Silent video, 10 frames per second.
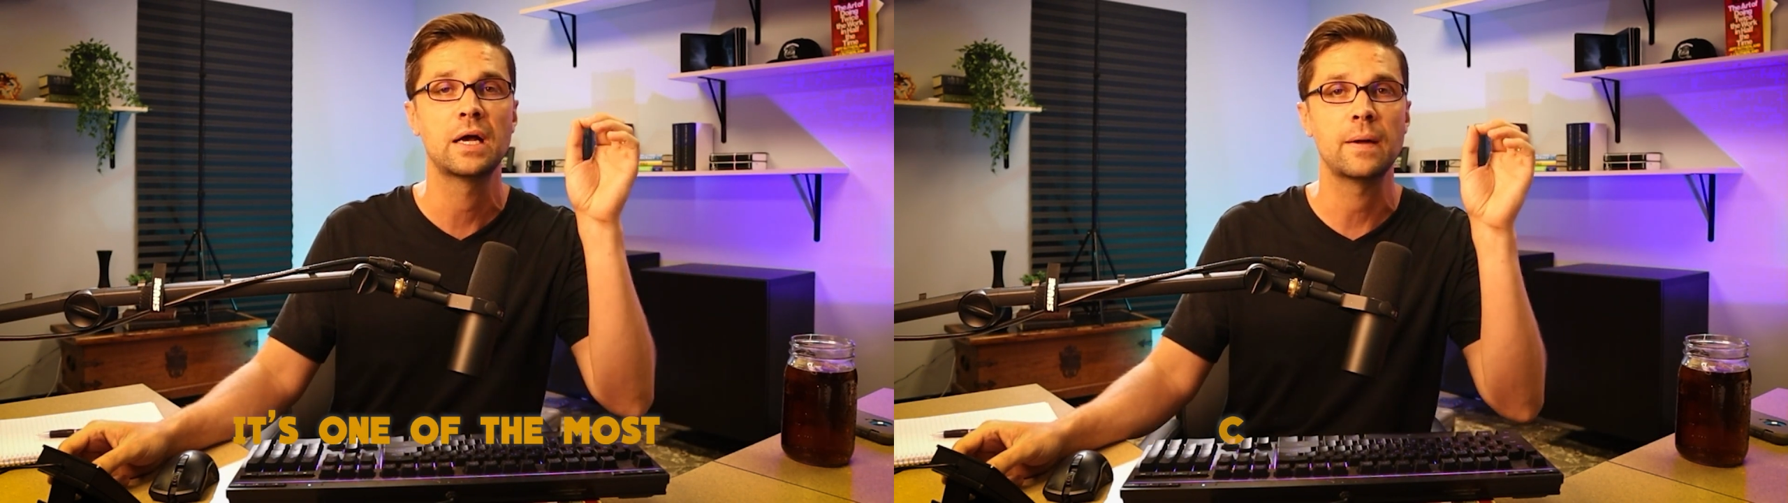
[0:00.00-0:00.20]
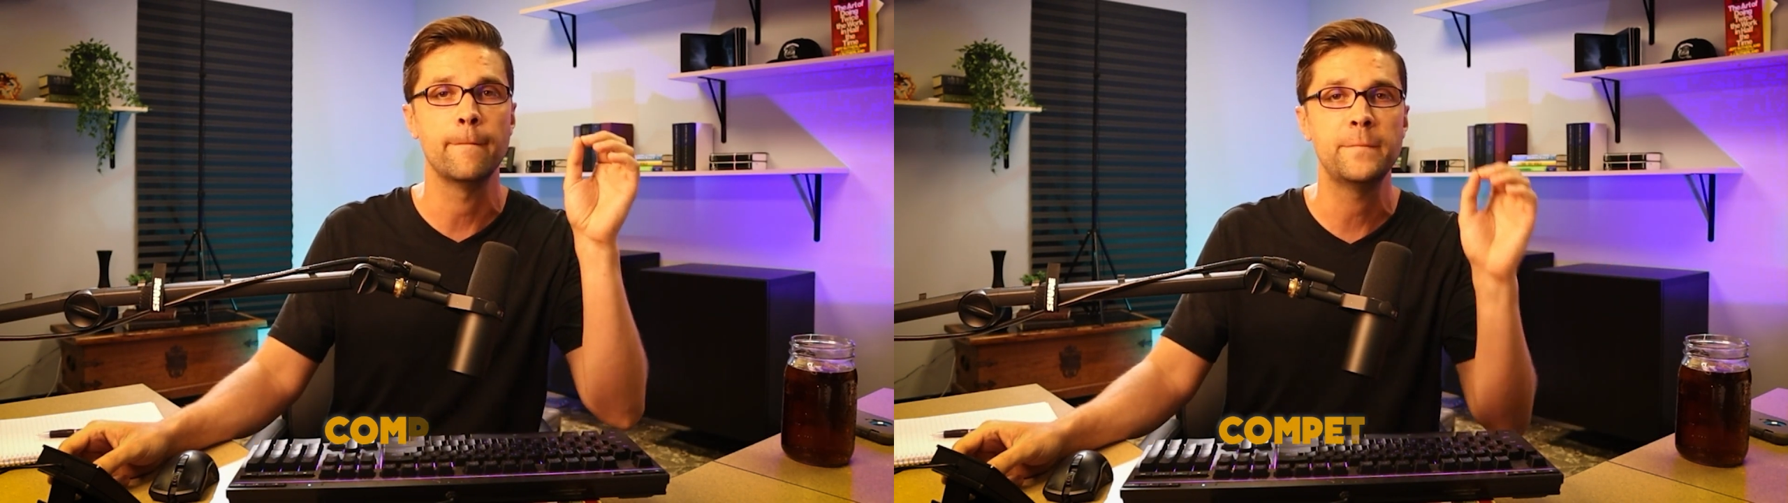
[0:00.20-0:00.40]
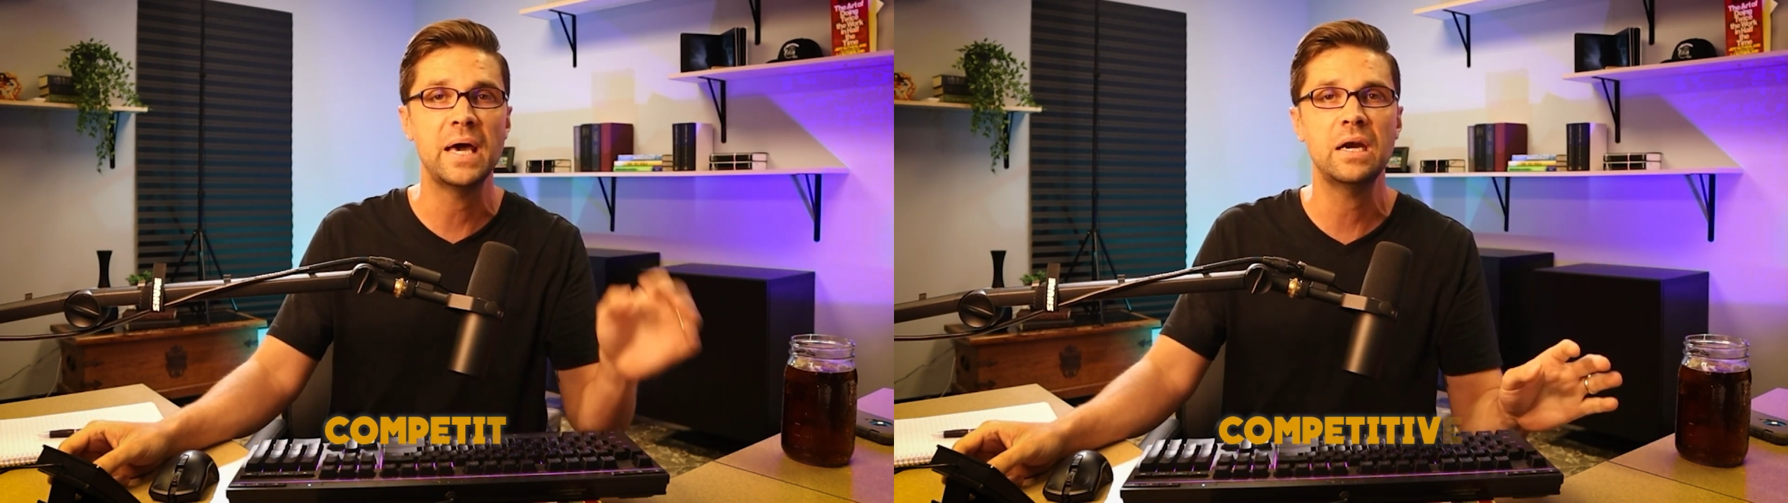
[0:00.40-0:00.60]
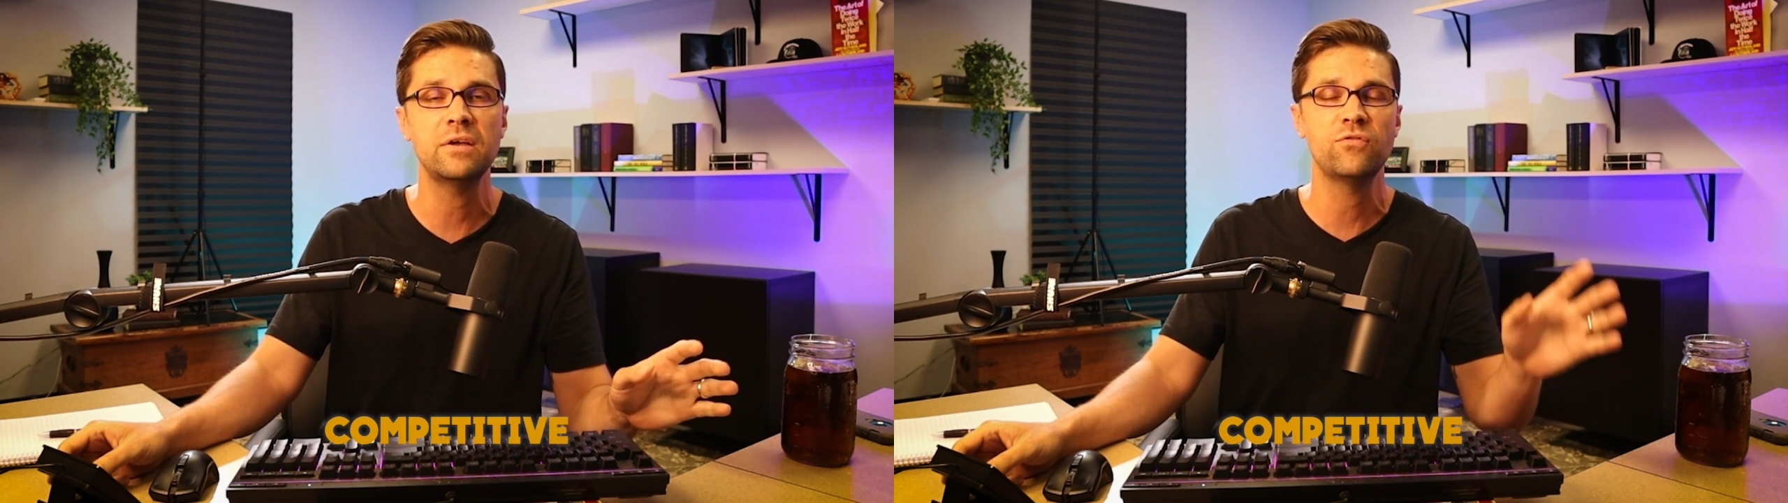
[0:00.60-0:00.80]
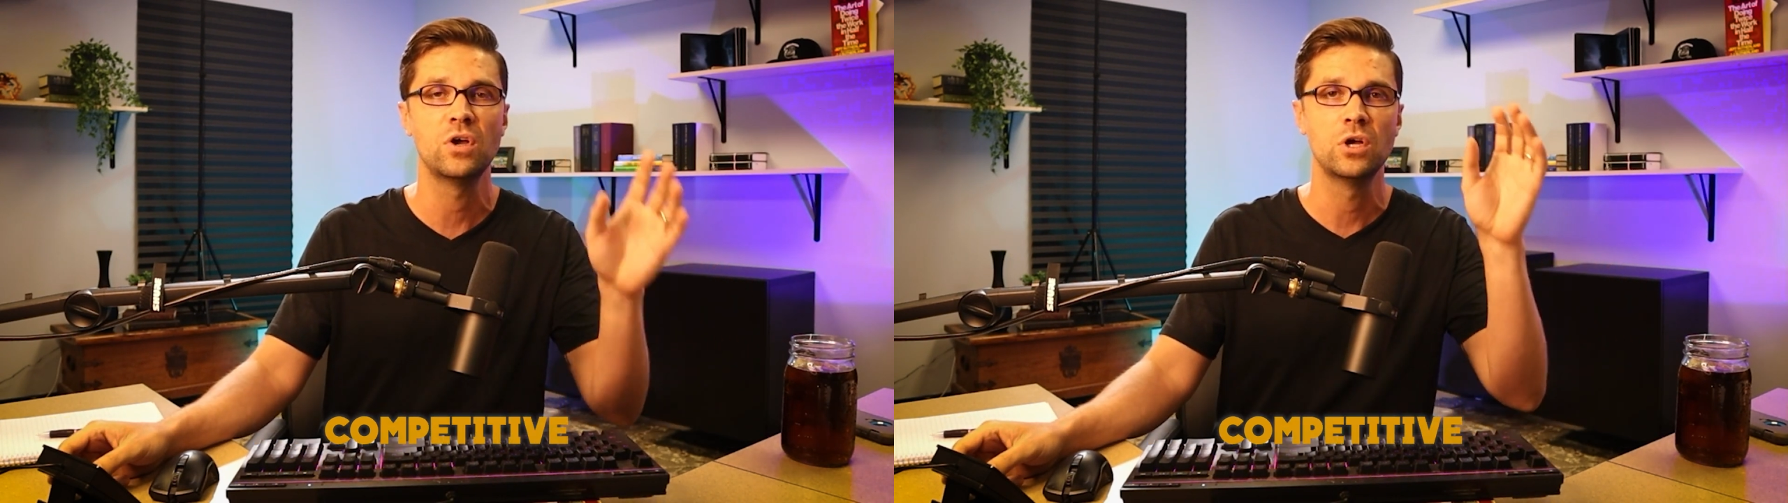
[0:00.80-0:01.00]

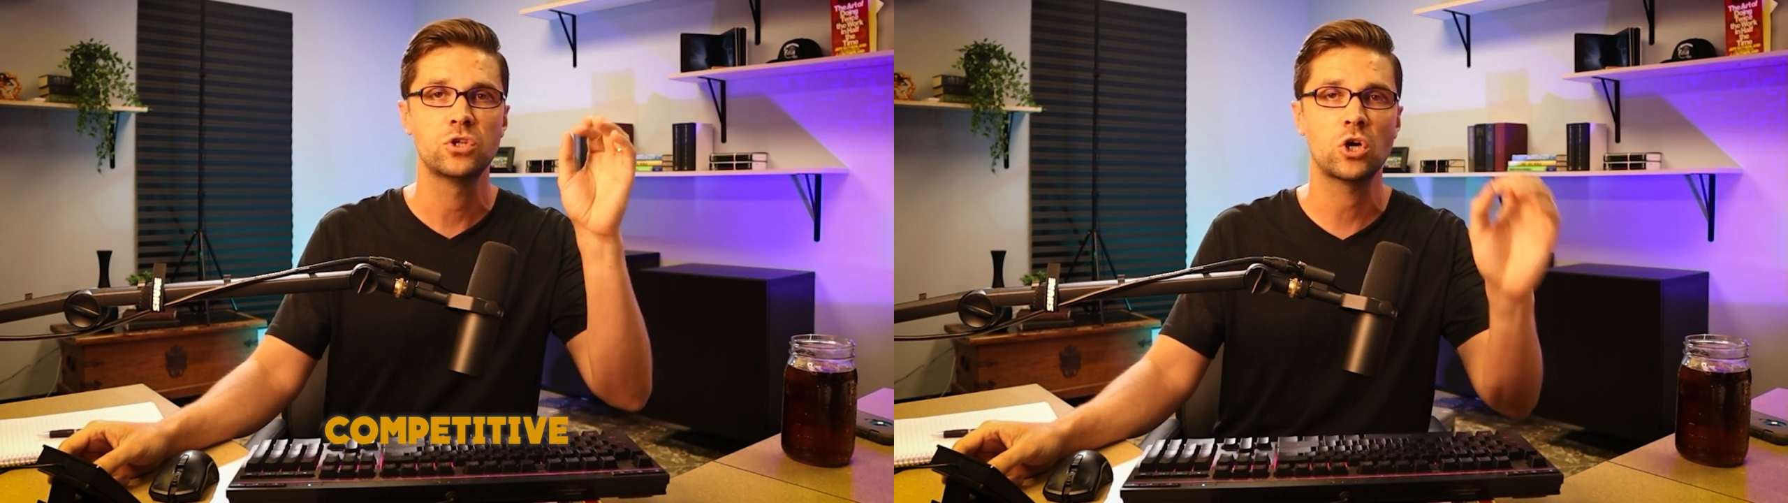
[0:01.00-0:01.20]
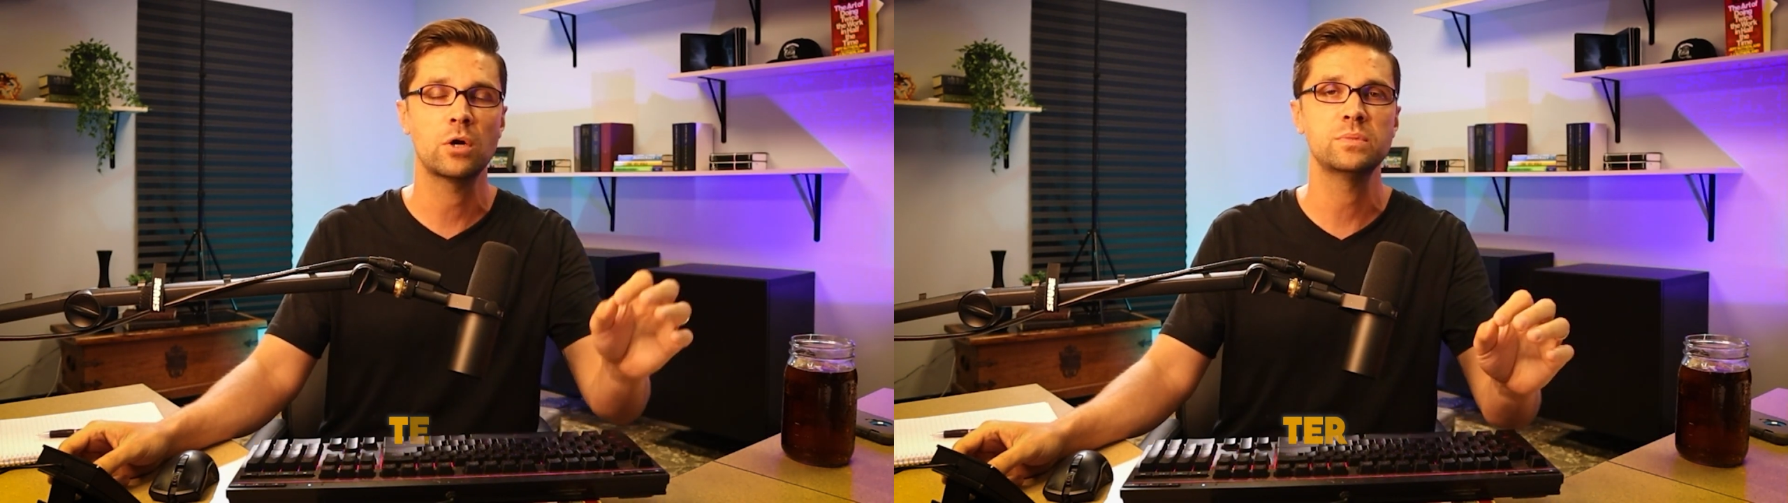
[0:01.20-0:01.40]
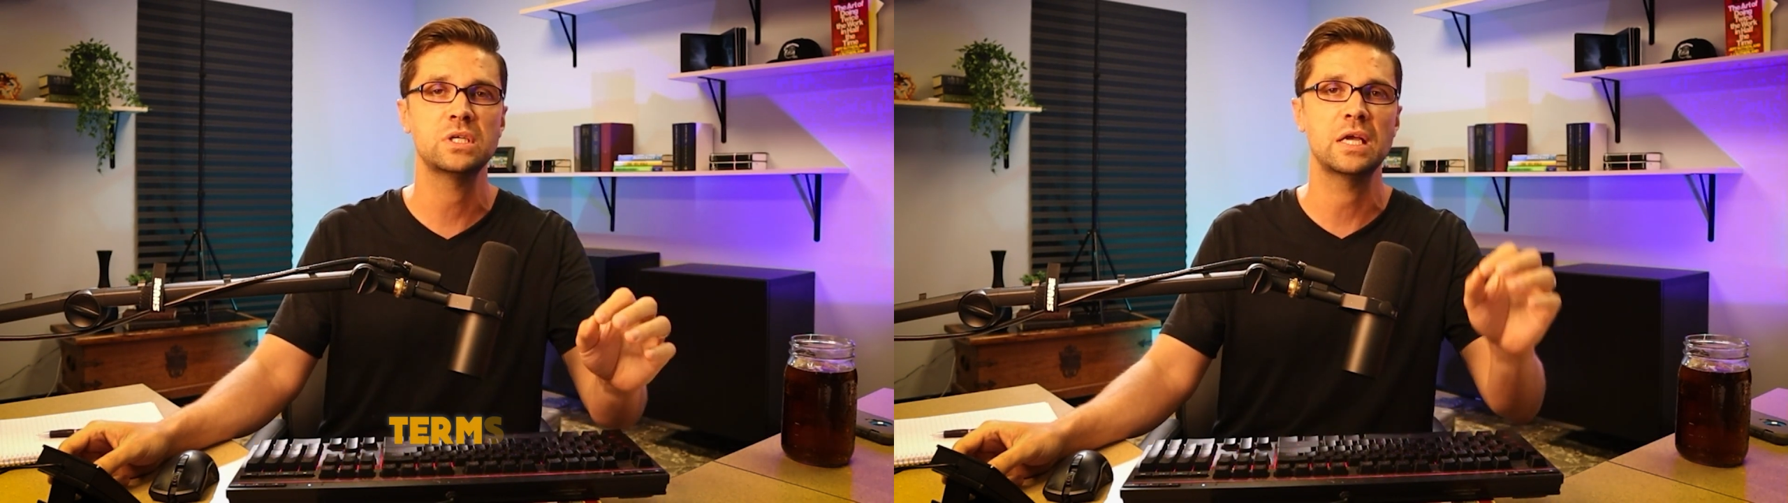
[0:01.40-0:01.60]
competitive terms